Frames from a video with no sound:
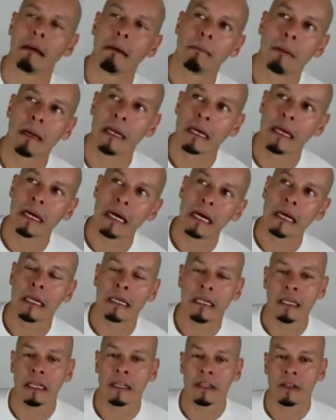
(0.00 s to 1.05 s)
oh my God, I
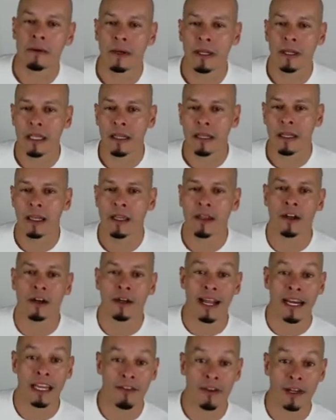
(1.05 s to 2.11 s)
can't do anything, and they're
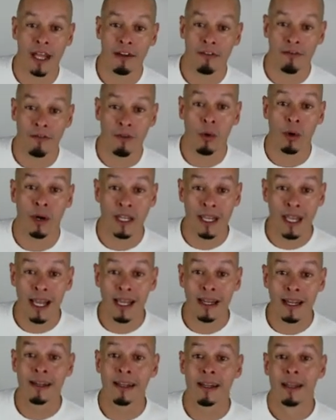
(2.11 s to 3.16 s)
not even like 40 yet,